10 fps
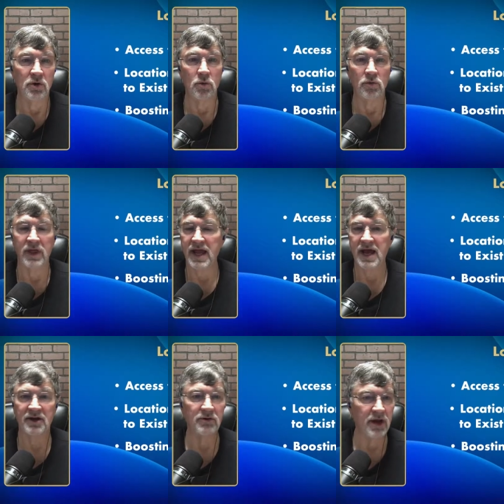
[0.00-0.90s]
So
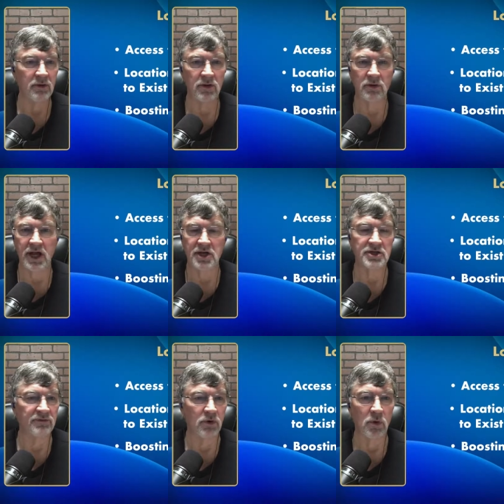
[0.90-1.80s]
they had a great
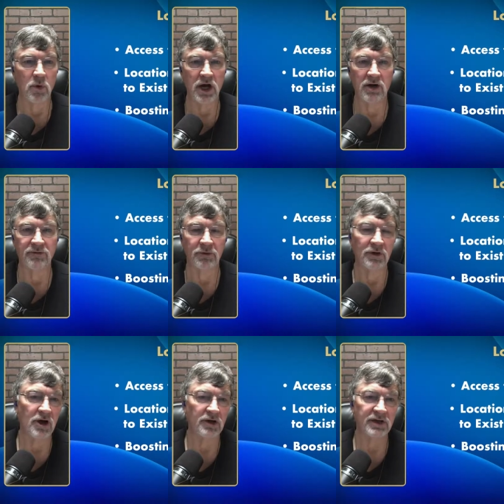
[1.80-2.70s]
location for a
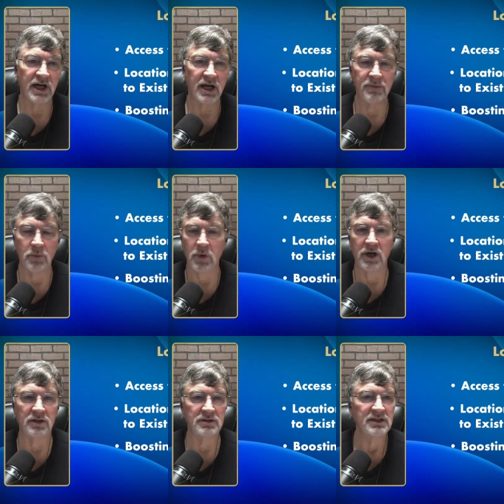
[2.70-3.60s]
well for a long
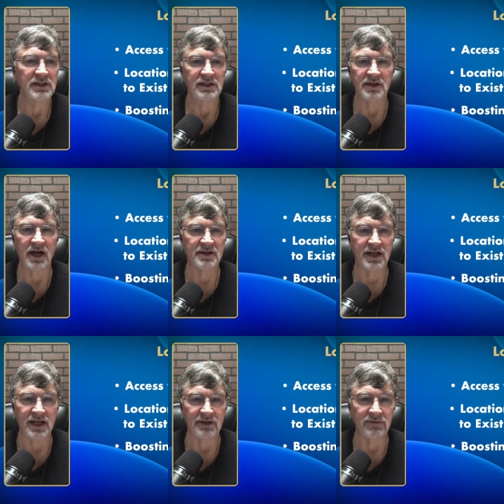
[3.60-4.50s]
time. The well
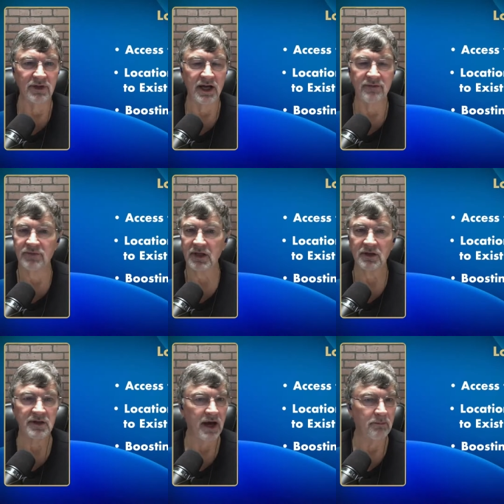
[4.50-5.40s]
got to end of
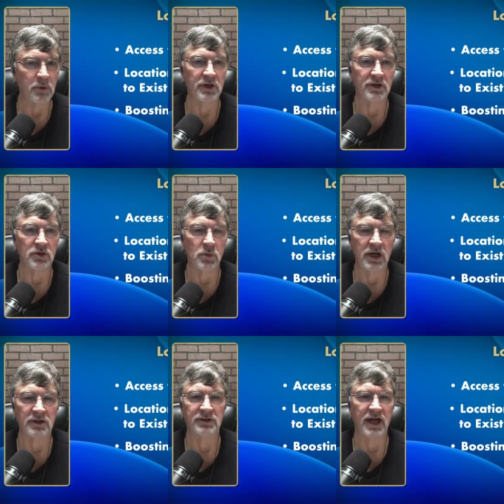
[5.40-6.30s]
life. They could not put a
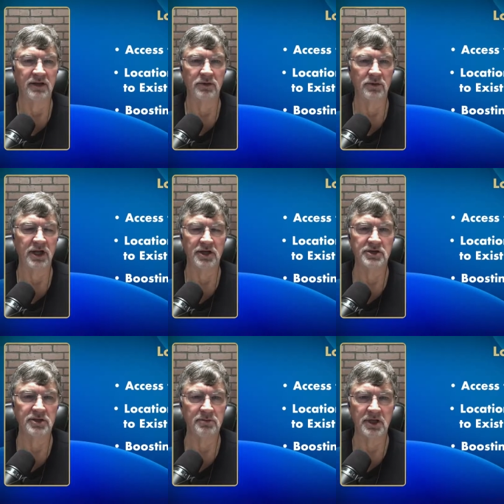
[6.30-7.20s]
new well in that
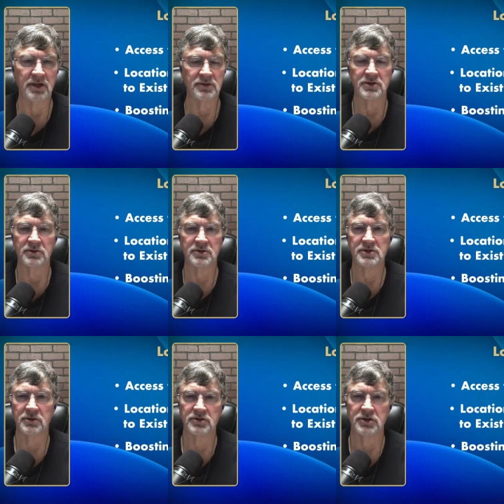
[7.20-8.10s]
location because
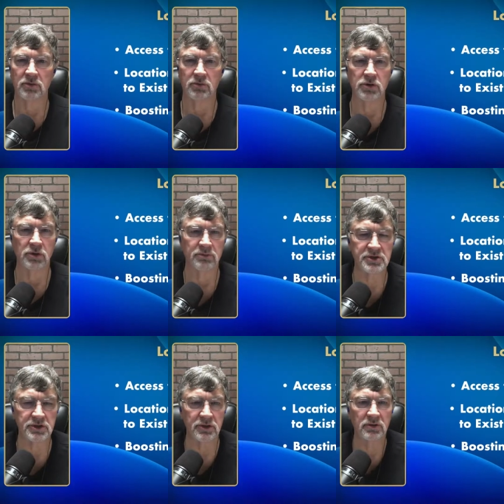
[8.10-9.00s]
there was no
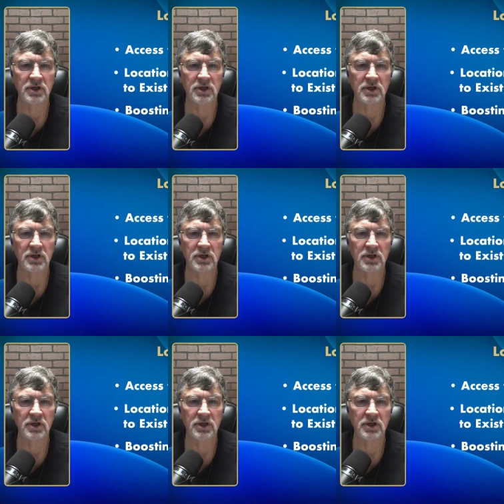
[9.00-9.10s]
room.